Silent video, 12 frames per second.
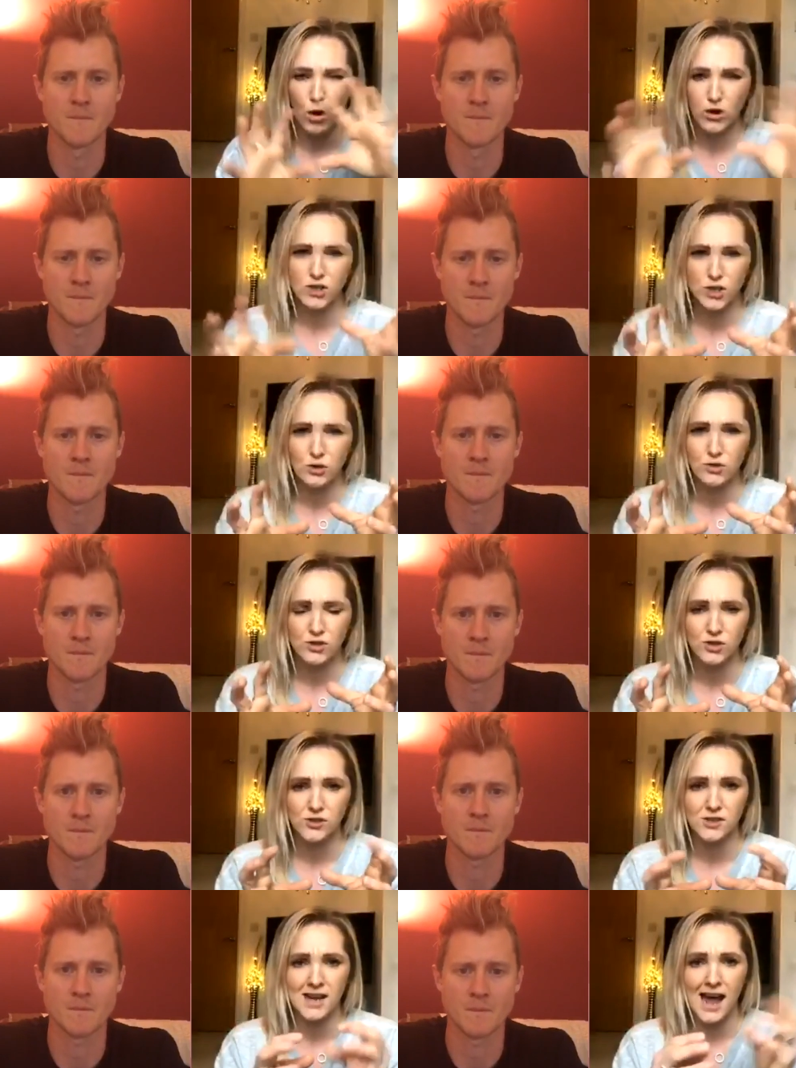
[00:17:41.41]
Speaker 1: the shoulder does
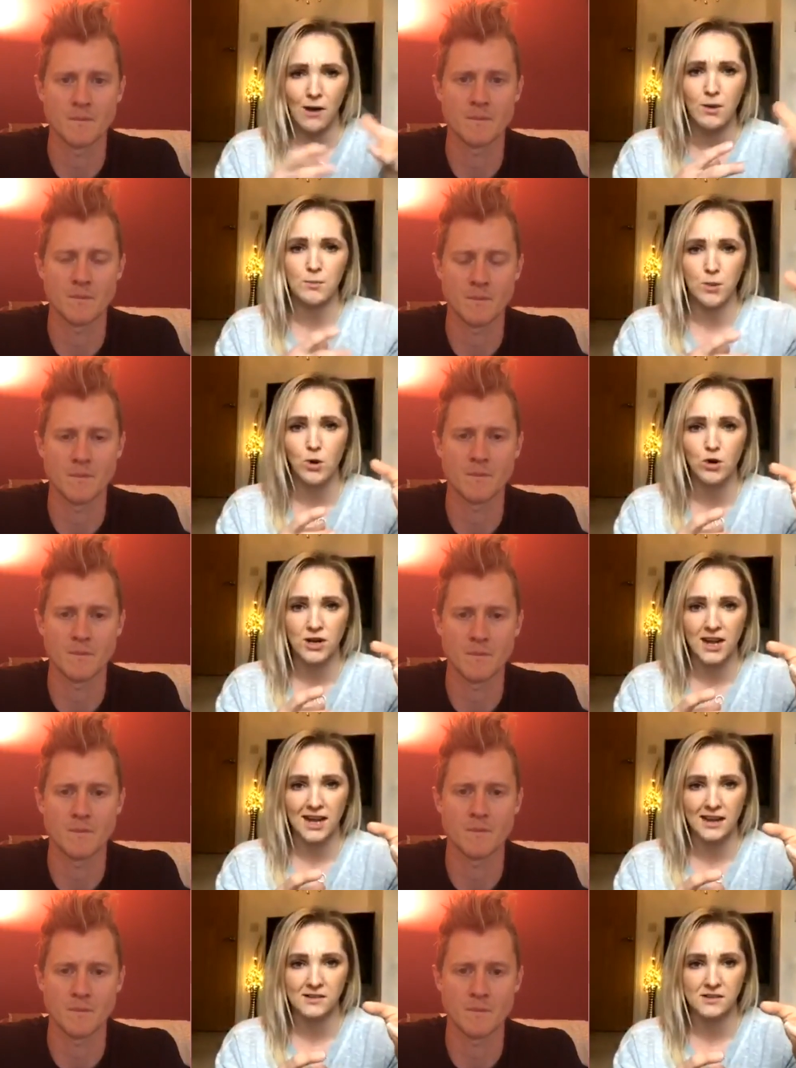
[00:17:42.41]
and how important it
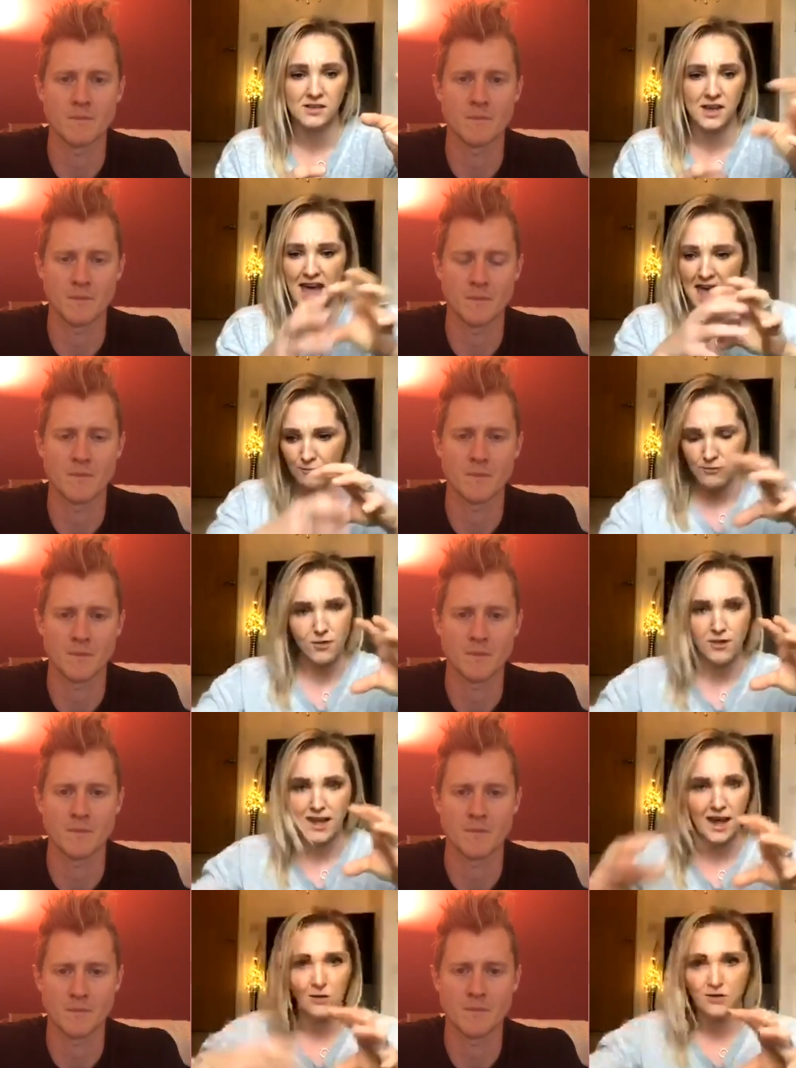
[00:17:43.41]
is to everything
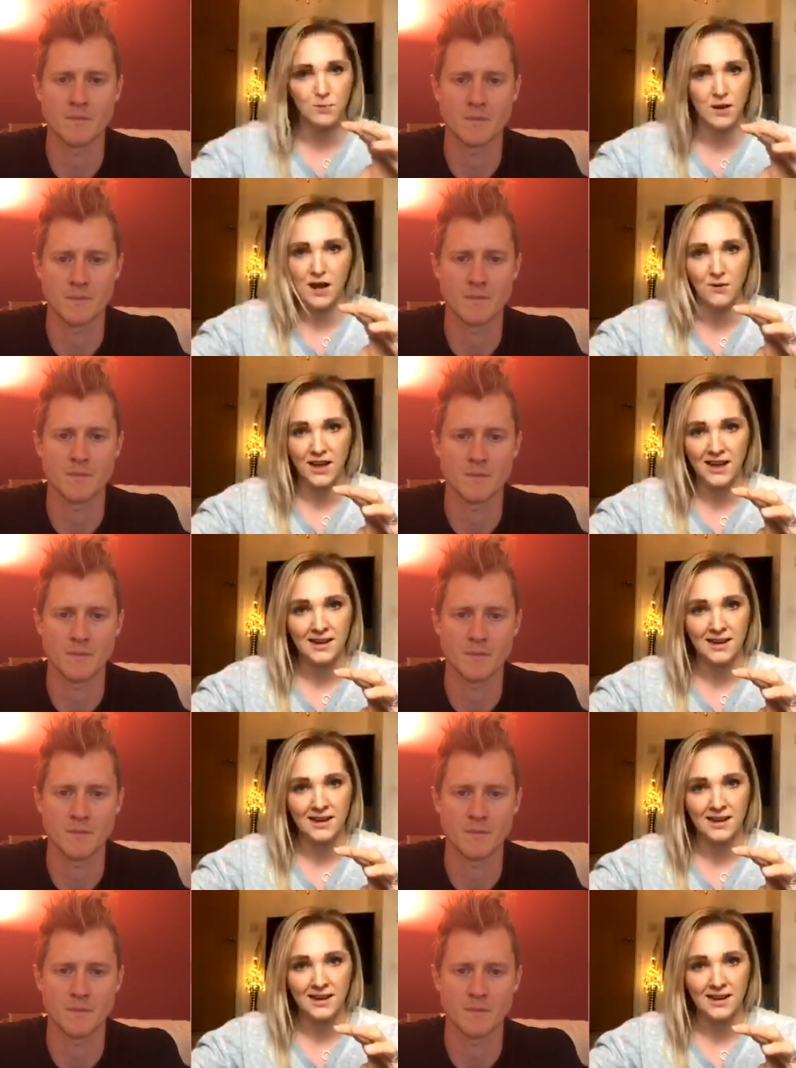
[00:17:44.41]
else below it.